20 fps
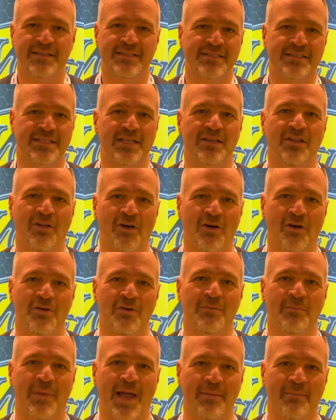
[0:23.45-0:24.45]
still
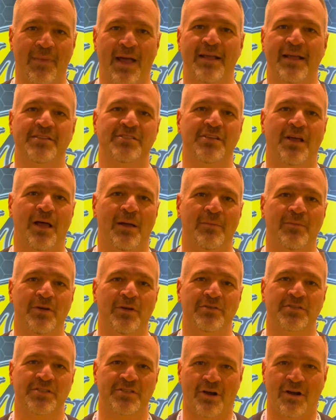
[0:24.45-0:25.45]
owned by Mike Somm,
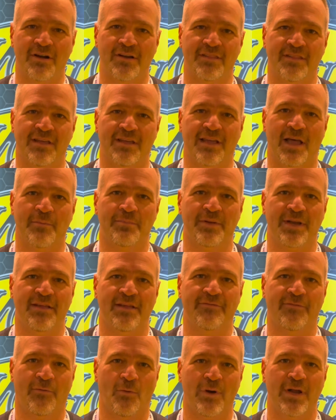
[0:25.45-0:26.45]
who started the
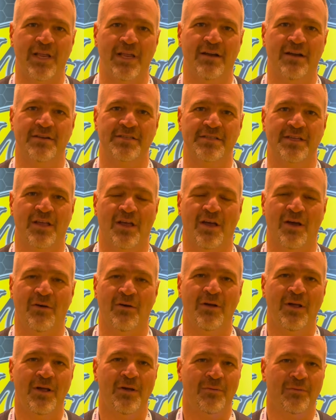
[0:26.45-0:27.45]
company 40 years
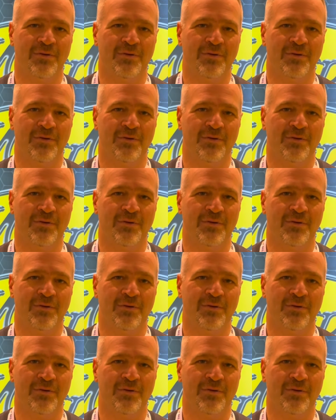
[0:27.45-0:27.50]
ago.